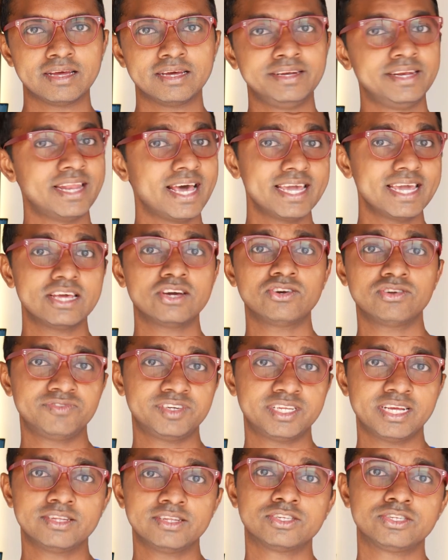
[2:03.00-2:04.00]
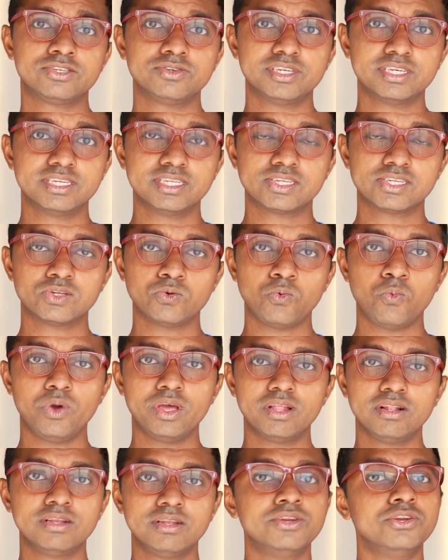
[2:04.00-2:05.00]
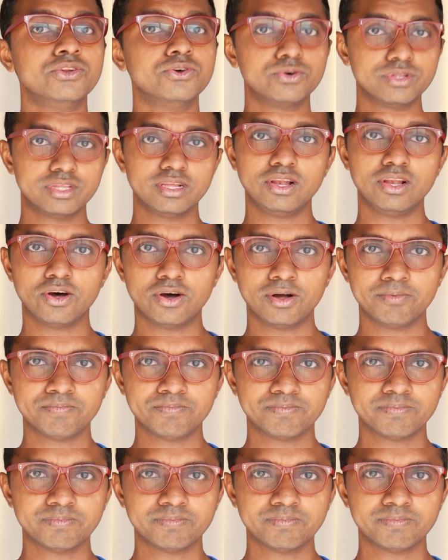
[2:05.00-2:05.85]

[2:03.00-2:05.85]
9 out of 10 students will know the law.